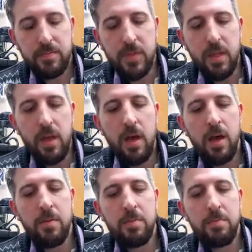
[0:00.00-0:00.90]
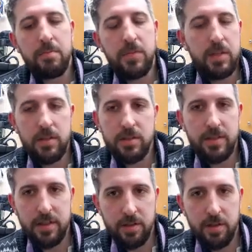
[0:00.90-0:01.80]
That doesn't
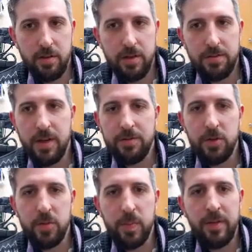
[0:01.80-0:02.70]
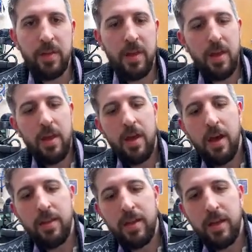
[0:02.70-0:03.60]
take too long, that first bit.
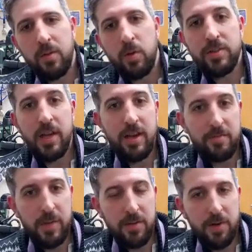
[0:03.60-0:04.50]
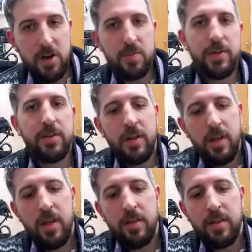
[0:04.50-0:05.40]
And then once I have my environment,
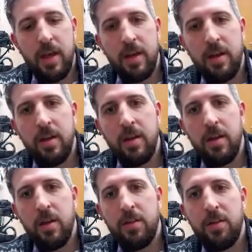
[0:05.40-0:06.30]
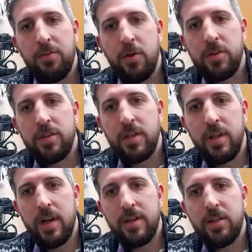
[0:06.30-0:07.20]
then the first thing that
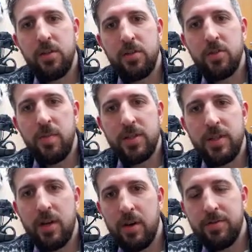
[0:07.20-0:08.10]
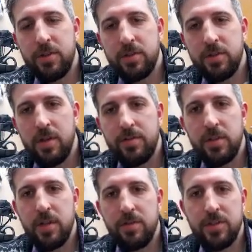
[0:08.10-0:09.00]
I do, so imagine now I've just kind
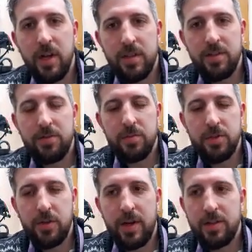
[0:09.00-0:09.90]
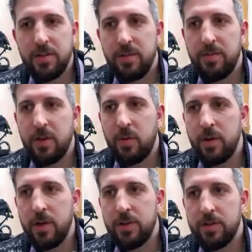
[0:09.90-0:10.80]
of started from scratch. In fact, why
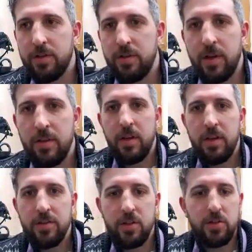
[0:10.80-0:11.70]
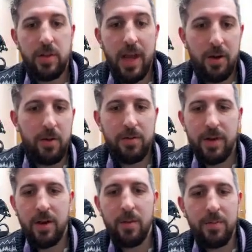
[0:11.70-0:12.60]
didn't I just do that? So now
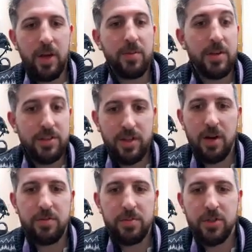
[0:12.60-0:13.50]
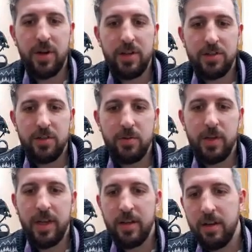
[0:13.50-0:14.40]
I'm going to start from scratch. So
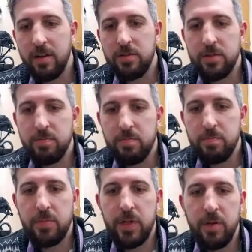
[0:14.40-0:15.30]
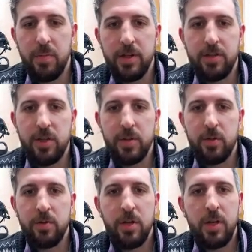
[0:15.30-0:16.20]
again, I'll just bring up my
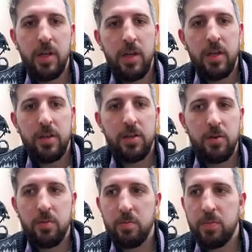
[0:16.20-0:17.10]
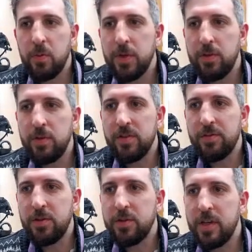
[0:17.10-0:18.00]
terminal. You'll probably do this a
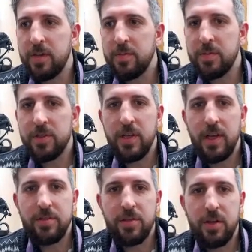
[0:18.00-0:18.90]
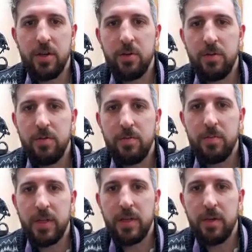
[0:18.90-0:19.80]
few times as you go.
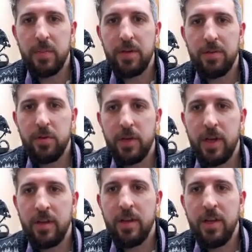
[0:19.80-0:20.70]
Make that bigger for you again.